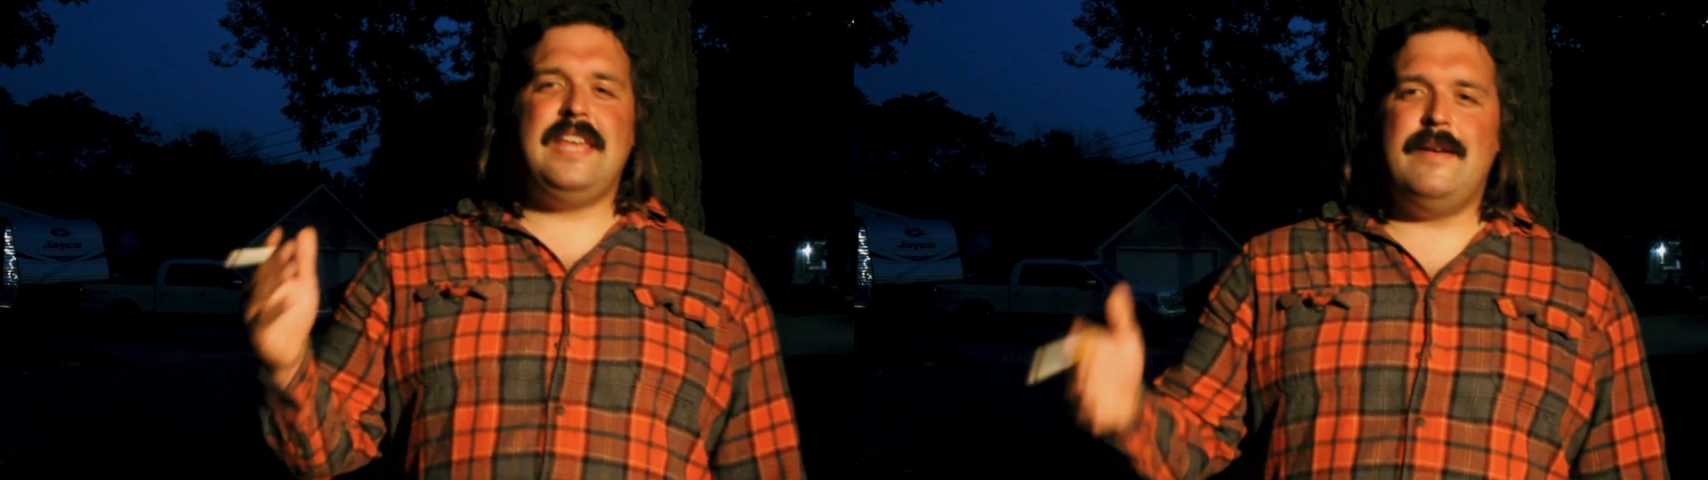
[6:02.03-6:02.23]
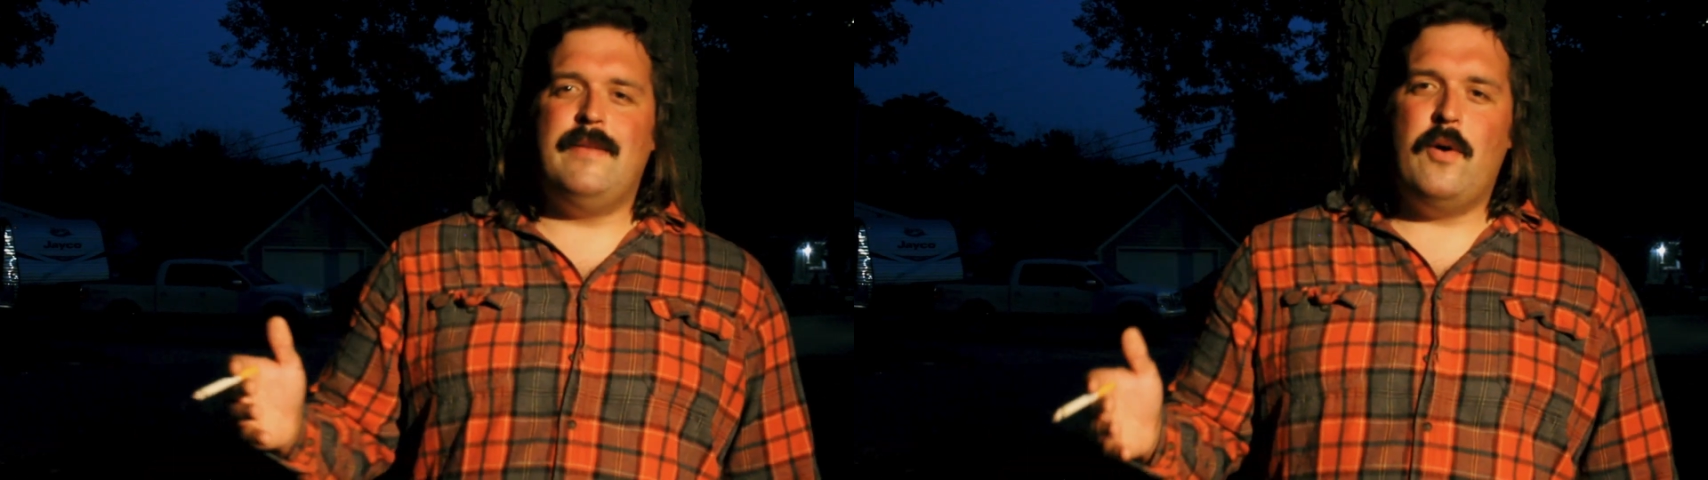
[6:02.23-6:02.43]

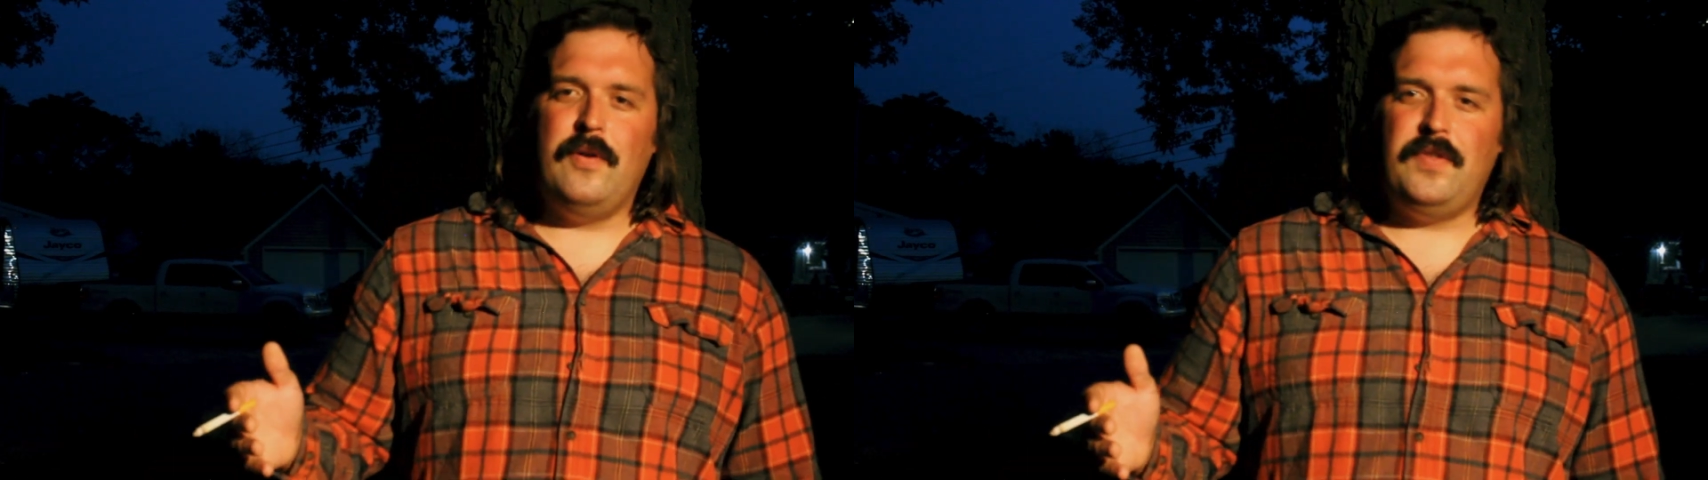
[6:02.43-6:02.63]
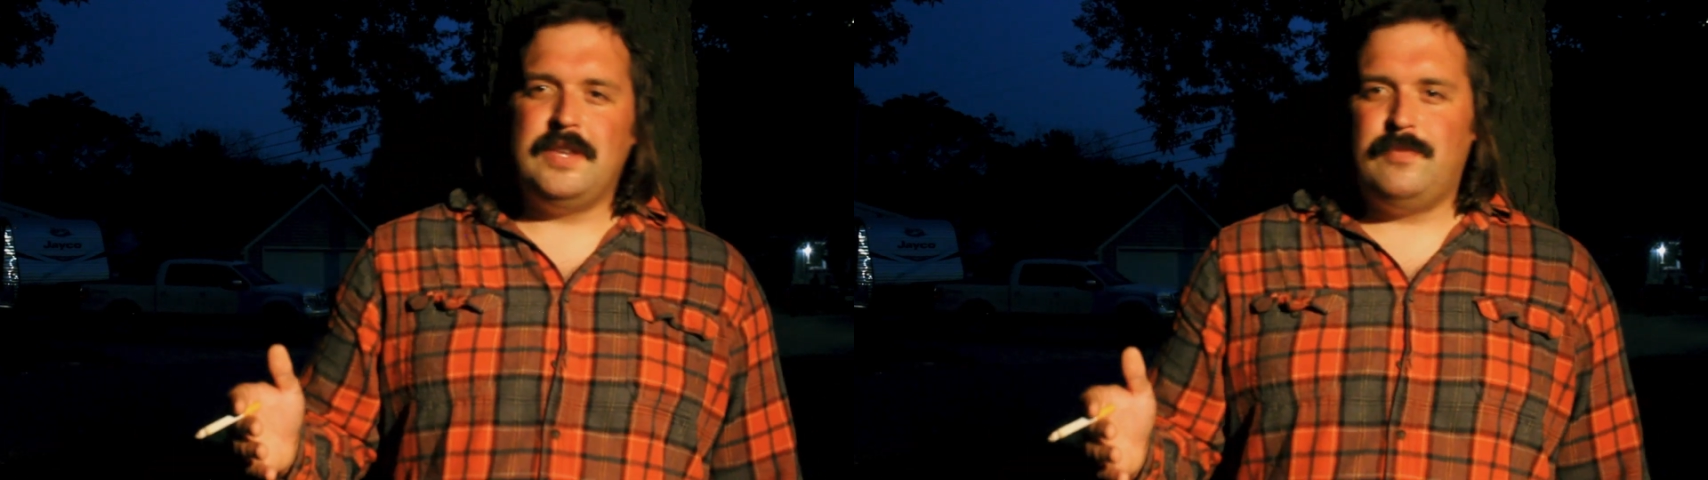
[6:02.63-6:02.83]
MO
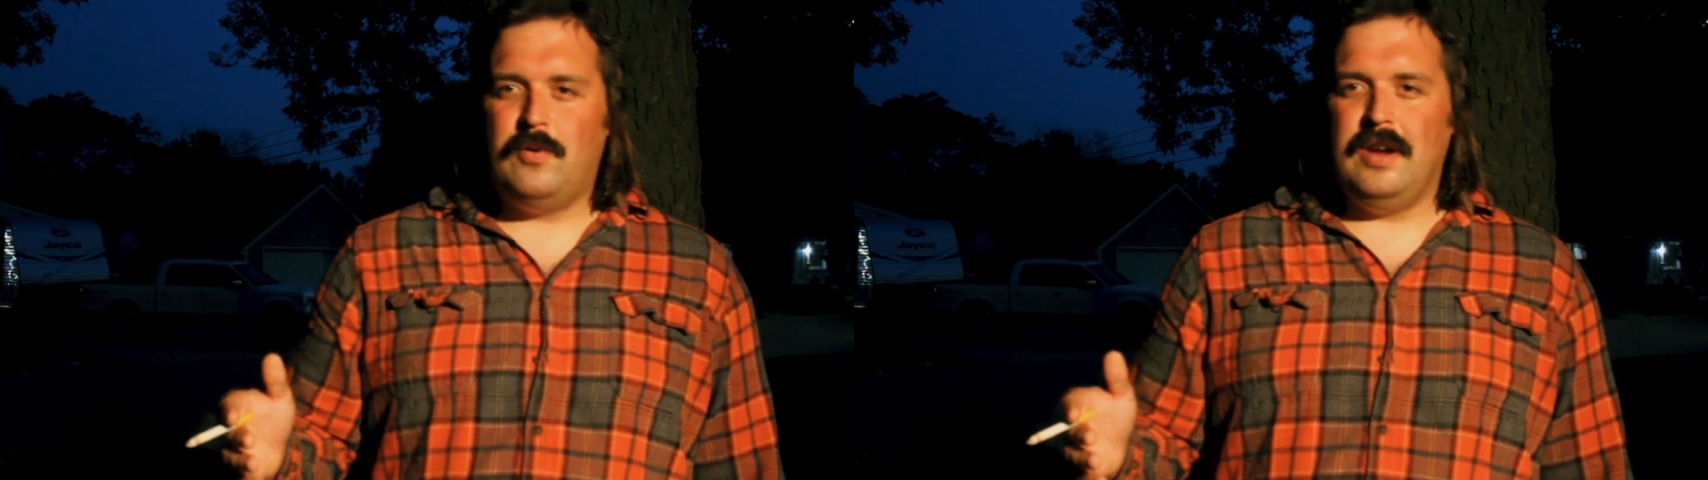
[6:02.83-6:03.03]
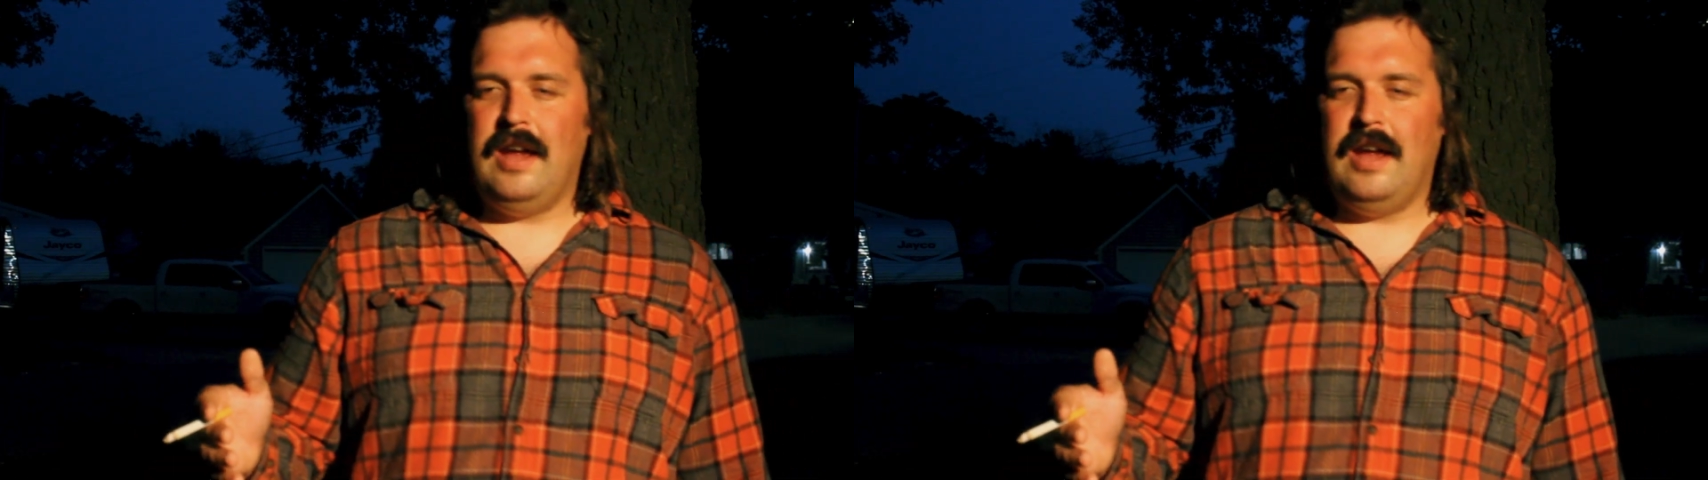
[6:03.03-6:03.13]
at this point.